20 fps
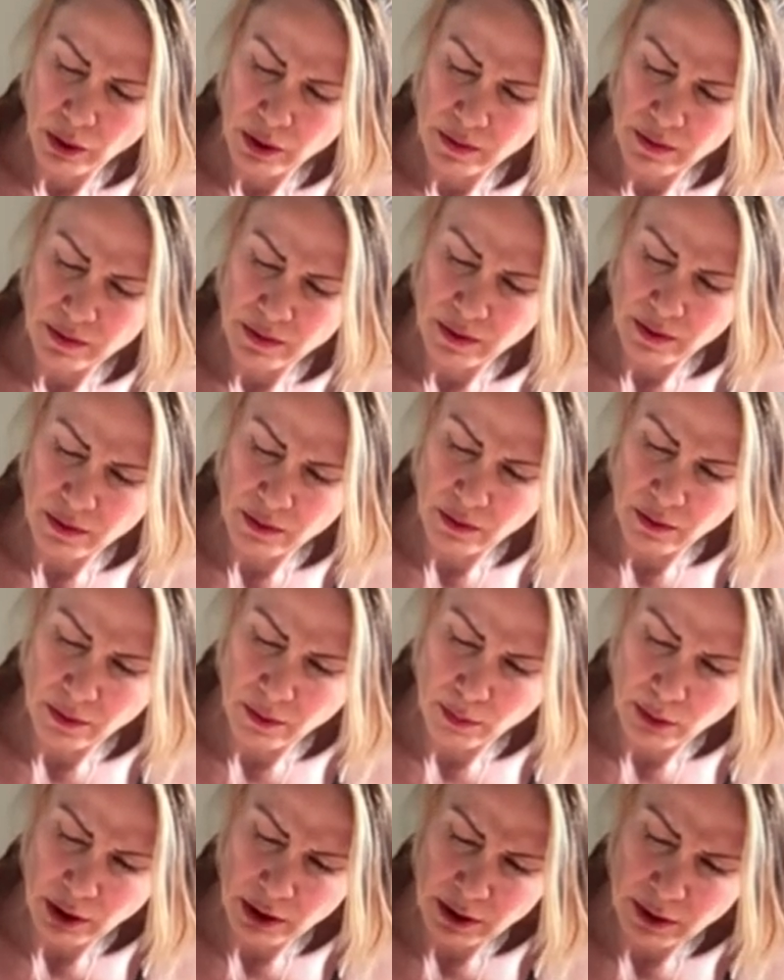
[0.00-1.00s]
it says on the
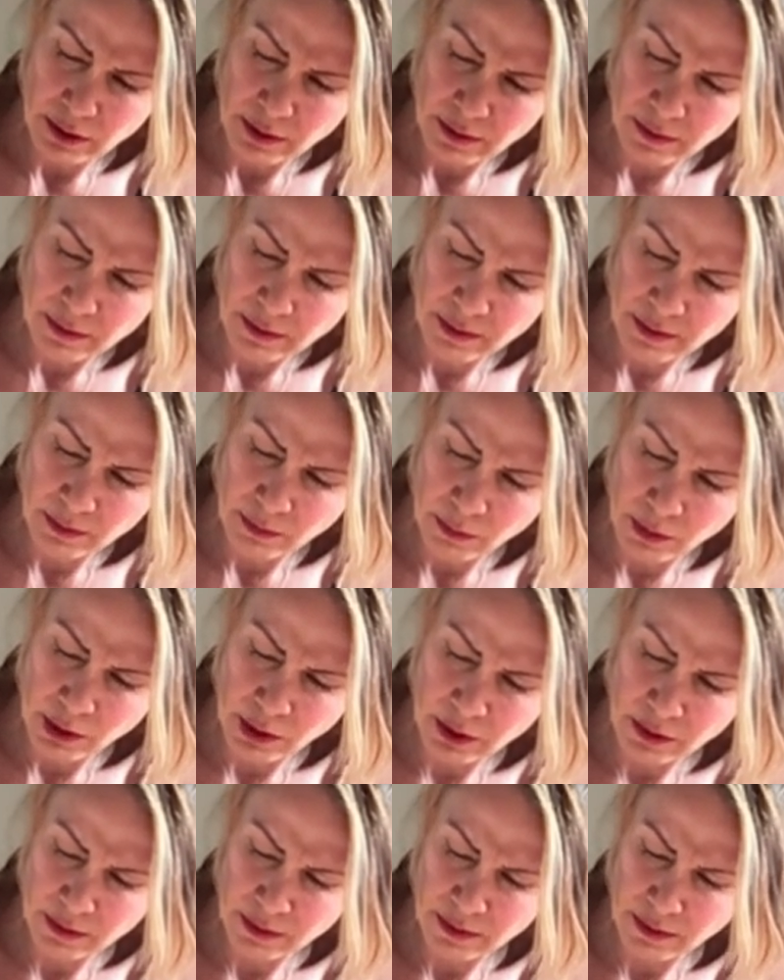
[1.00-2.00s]
buttons.
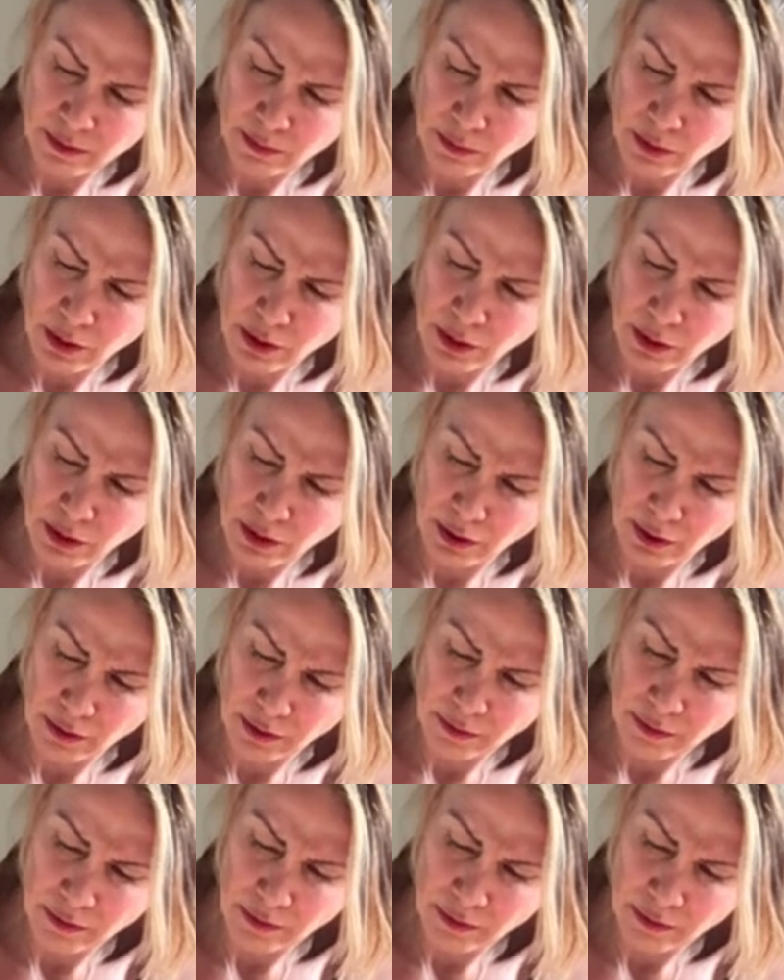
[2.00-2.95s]
Something, something.